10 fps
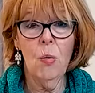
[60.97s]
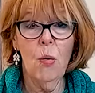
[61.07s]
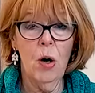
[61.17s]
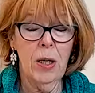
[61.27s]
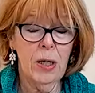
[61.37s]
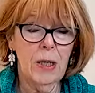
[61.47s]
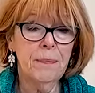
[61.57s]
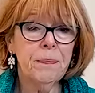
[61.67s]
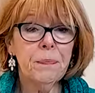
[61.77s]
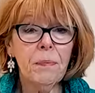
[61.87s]
worse.
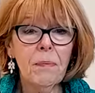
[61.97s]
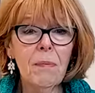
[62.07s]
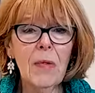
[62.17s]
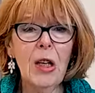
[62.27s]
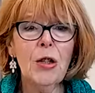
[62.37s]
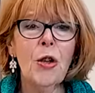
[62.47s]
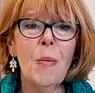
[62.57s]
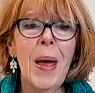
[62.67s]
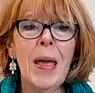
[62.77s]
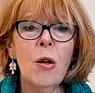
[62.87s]
So, the
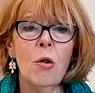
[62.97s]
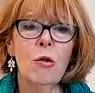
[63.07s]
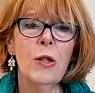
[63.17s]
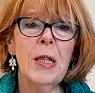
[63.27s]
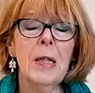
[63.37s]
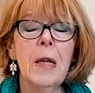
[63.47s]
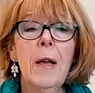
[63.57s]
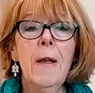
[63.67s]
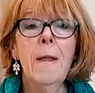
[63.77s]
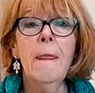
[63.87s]
main cause is
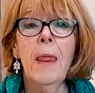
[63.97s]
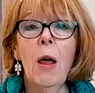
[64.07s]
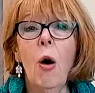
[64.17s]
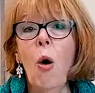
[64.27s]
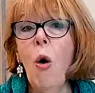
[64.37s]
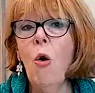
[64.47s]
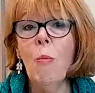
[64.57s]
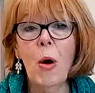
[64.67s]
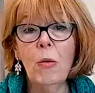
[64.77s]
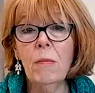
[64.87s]

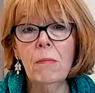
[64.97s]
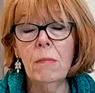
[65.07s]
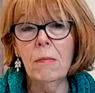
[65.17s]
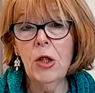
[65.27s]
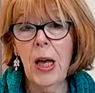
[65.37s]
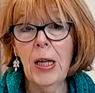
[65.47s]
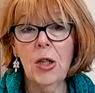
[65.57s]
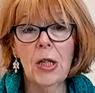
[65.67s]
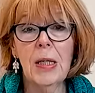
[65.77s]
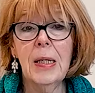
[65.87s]
hormone
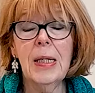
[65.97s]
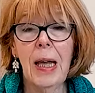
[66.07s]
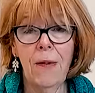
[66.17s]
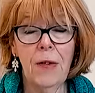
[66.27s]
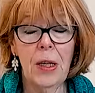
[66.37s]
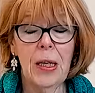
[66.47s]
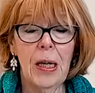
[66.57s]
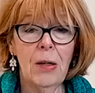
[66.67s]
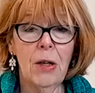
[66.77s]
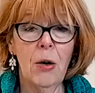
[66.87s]
changes,
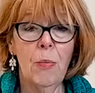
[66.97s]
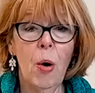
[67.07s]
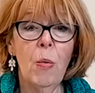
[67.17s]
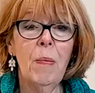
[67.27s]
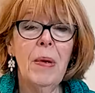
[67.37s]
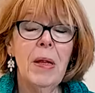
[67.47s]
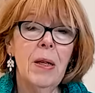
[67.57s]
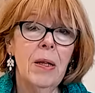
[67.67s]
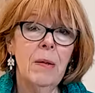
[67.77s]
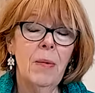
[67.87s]
definitely, are, are probably the,
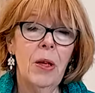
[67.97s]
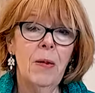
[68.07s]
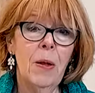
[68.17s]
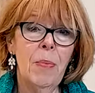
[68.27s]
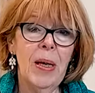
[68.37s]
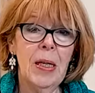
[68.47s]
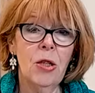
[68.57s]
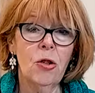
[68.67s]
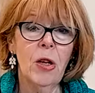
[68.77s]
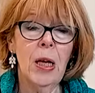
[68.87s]
the, the
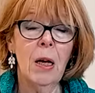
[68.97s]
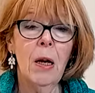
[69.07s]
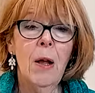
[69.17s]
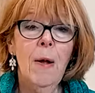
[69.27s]
biggest trigger.